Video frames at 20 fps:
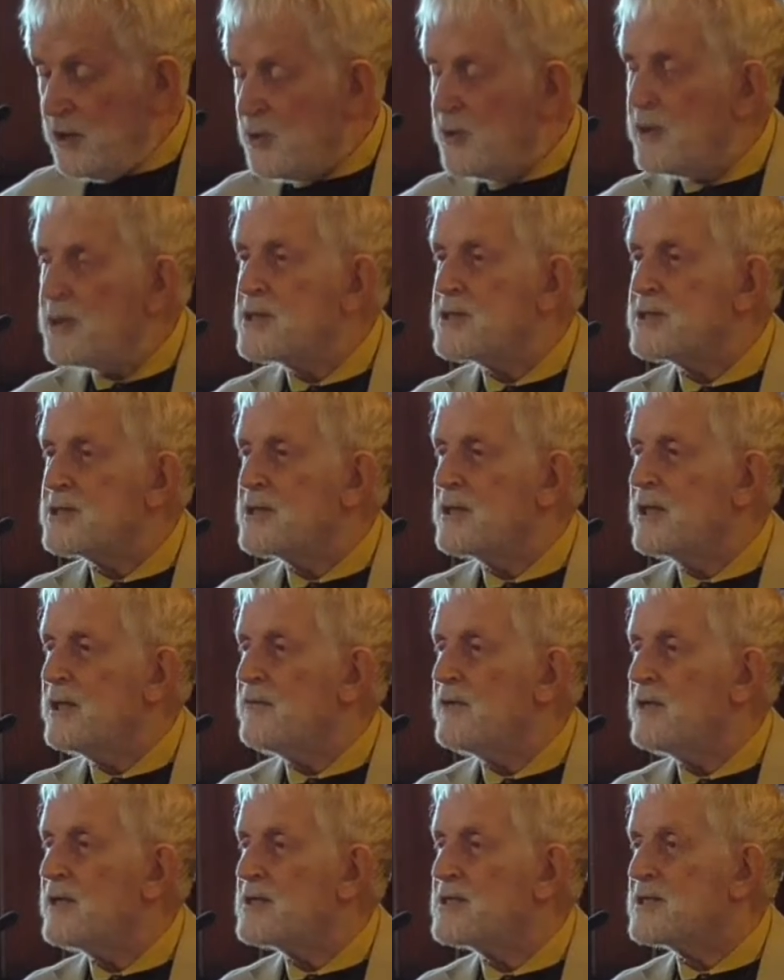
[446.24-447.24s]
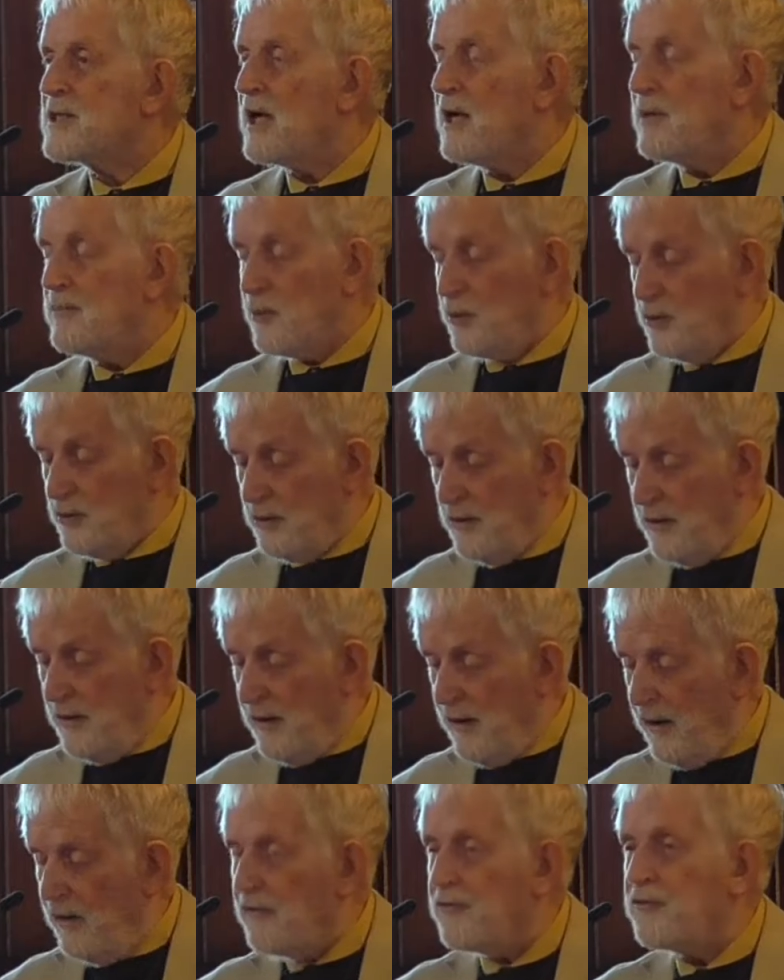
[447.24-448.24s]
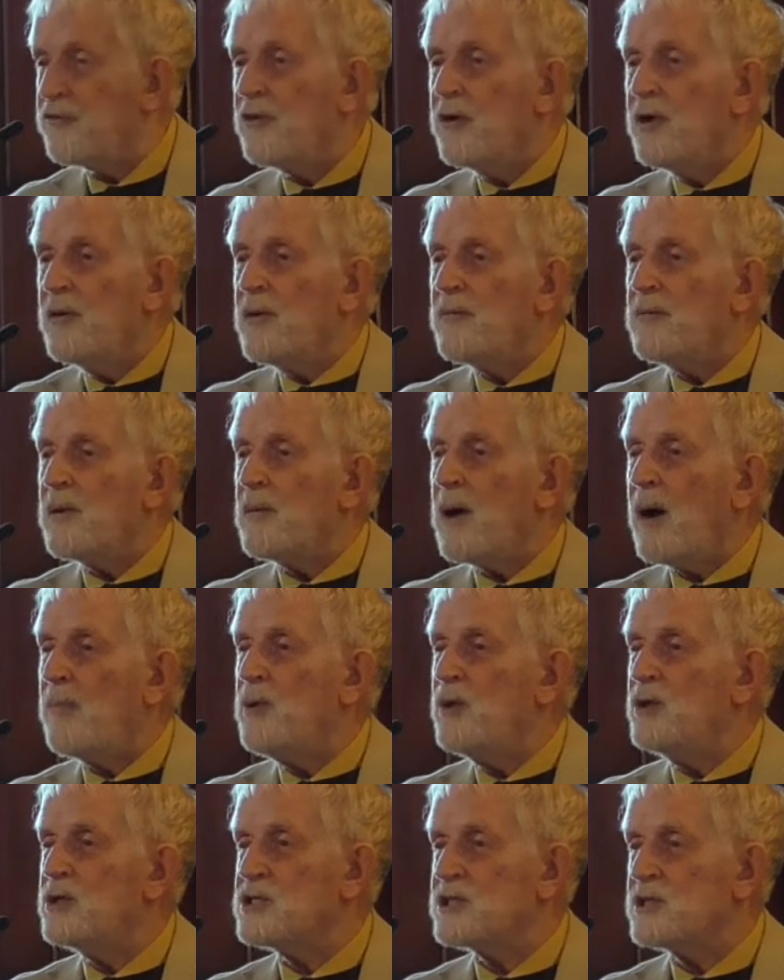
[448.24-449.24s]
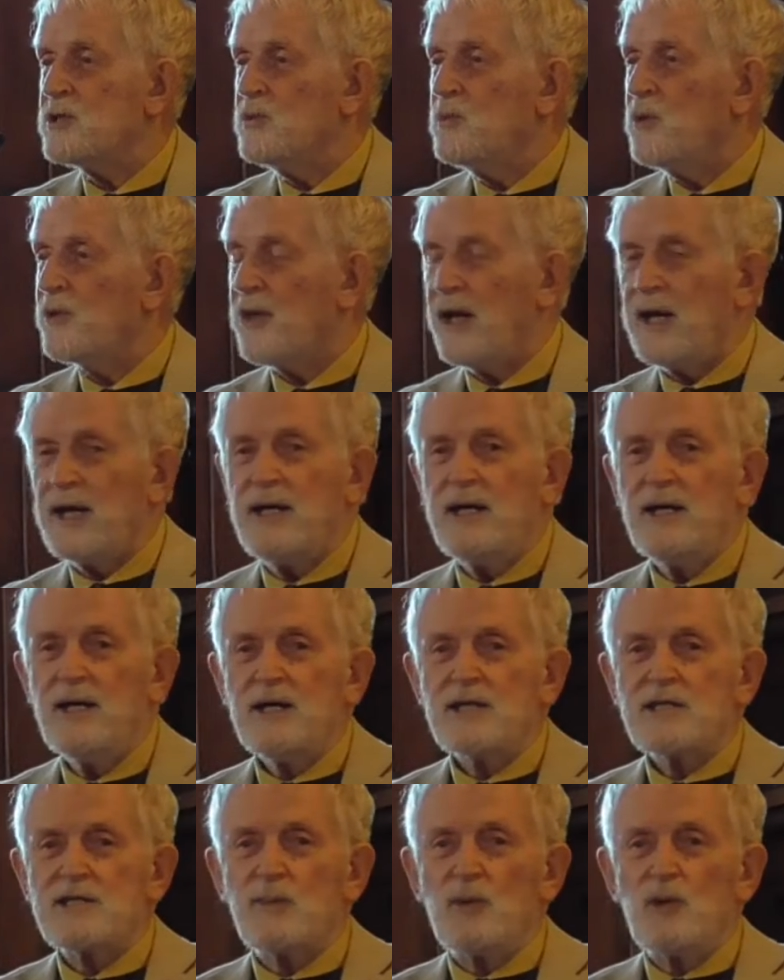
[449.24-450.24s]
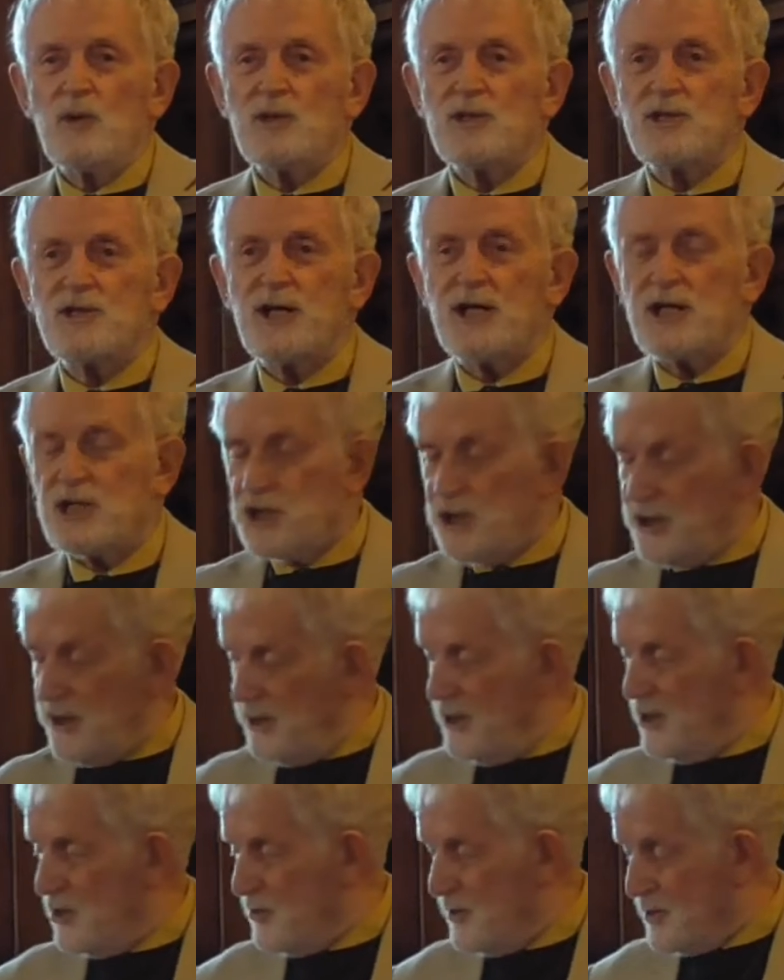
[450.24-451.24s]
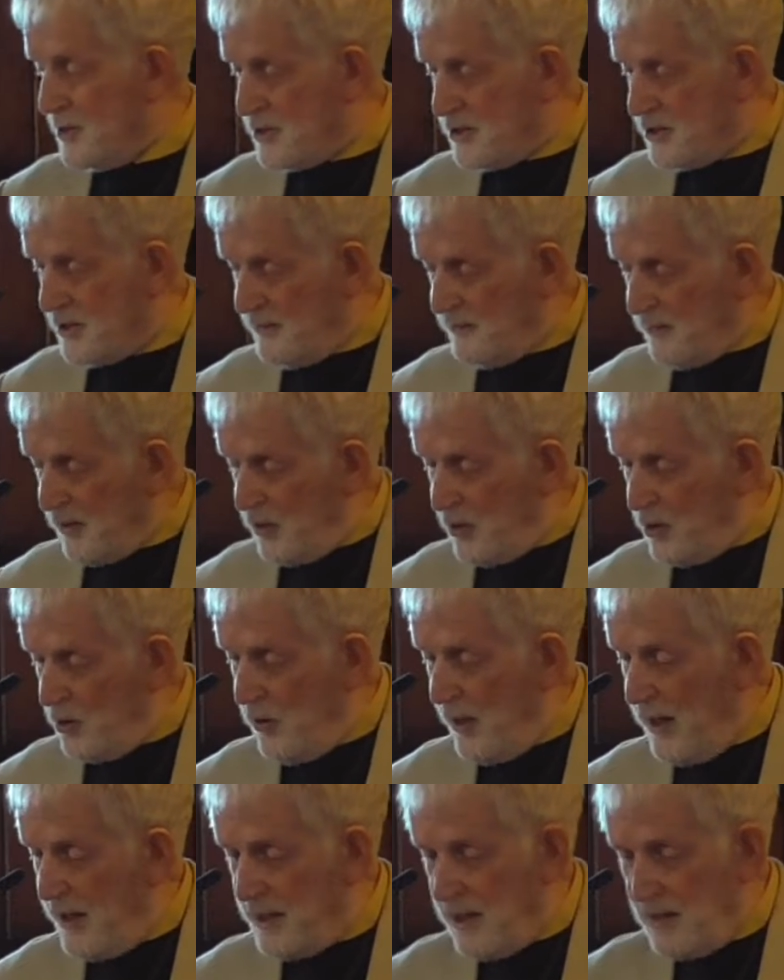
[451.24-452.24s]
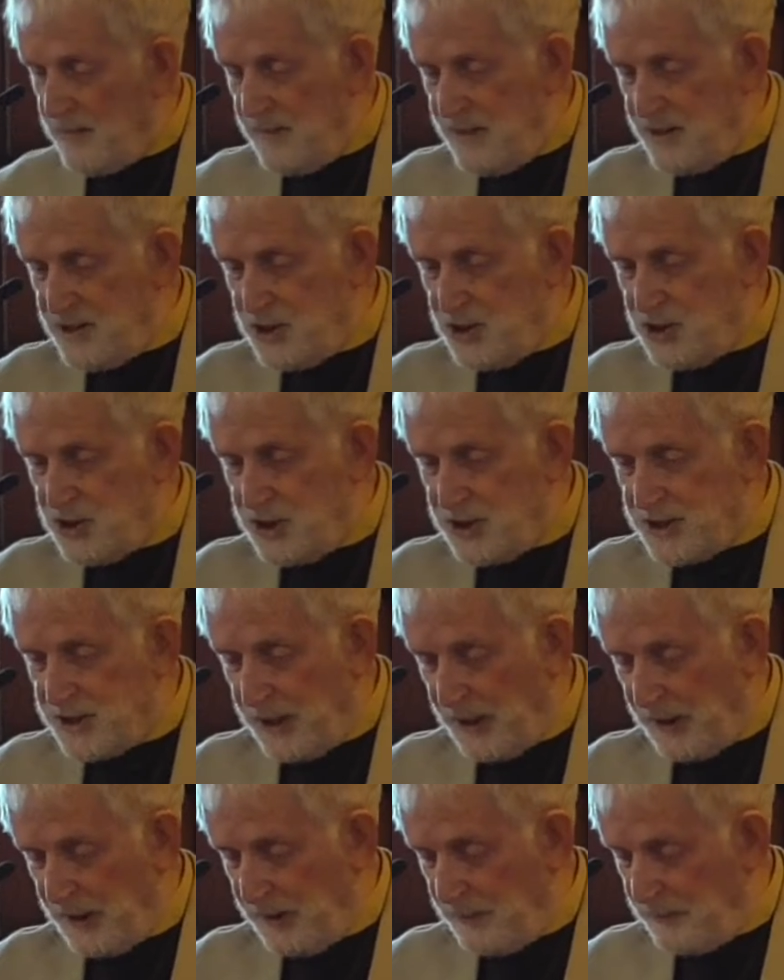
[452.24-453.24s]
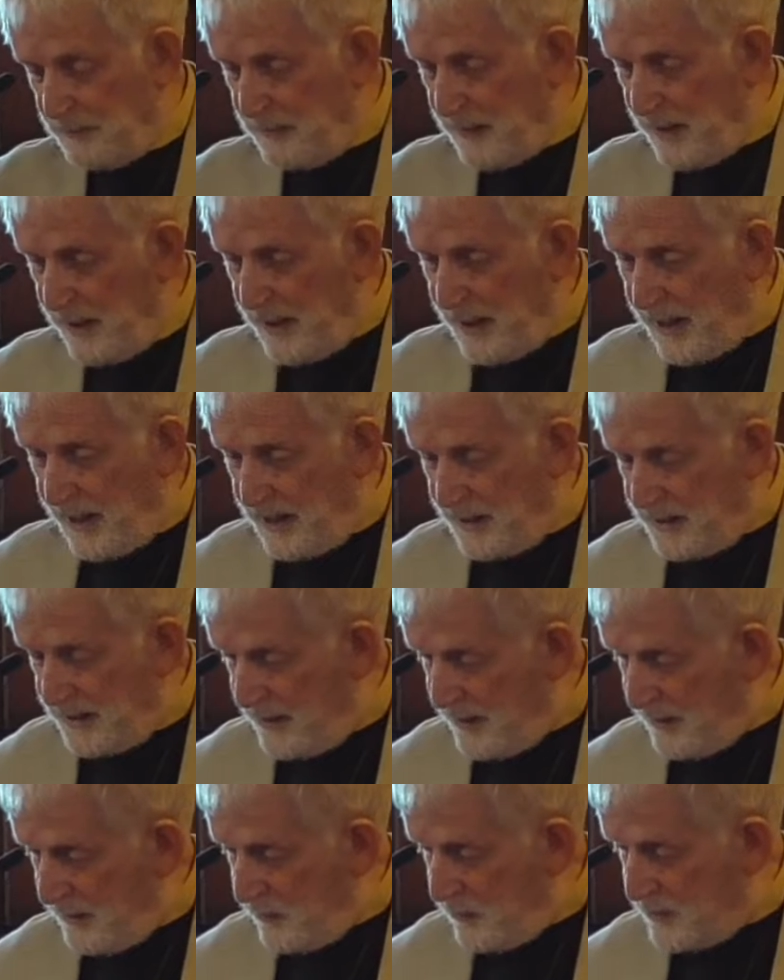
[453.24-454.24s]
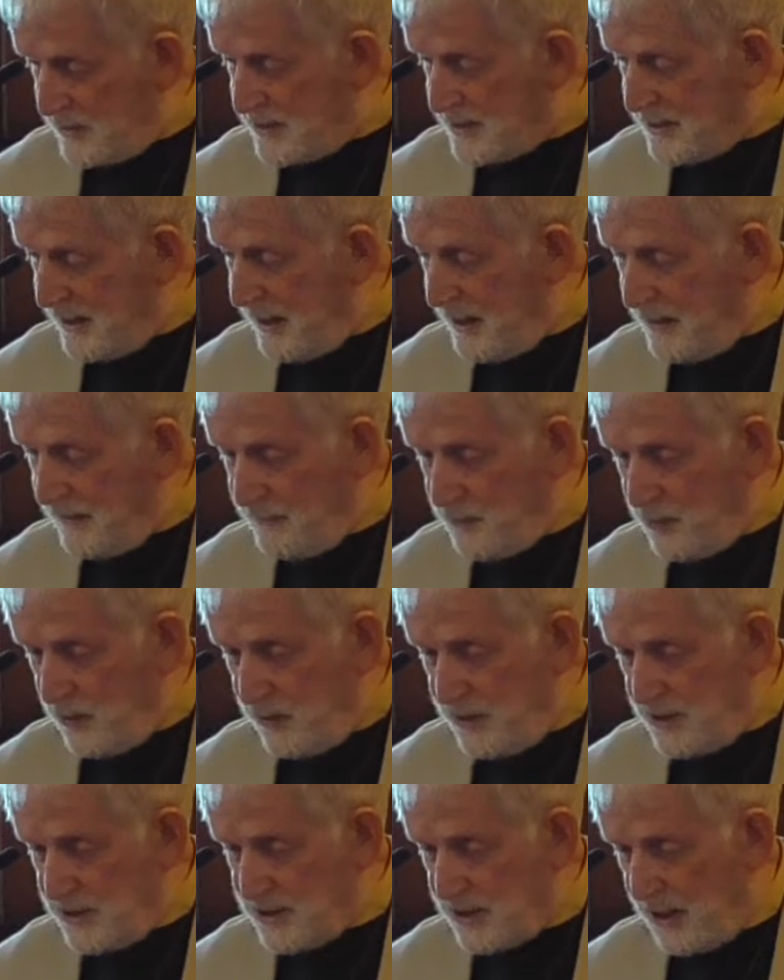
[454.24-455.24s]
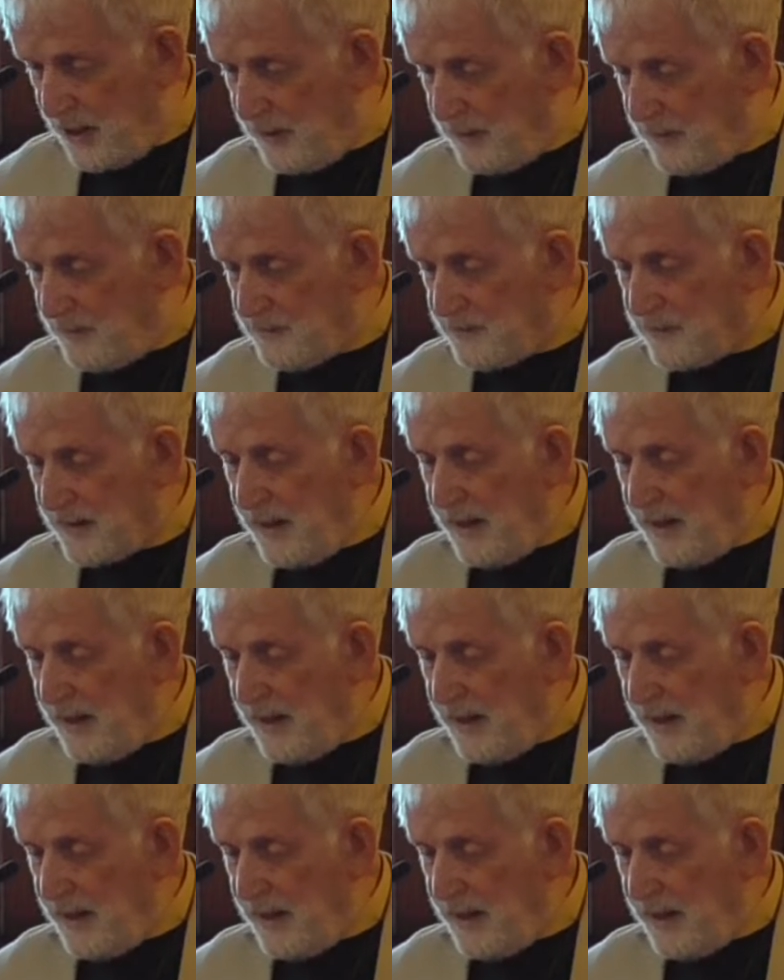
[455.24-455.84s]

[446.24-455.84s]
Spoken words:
To give an example of a person with a small sectional interest who had a message to tell and was scared of doing so.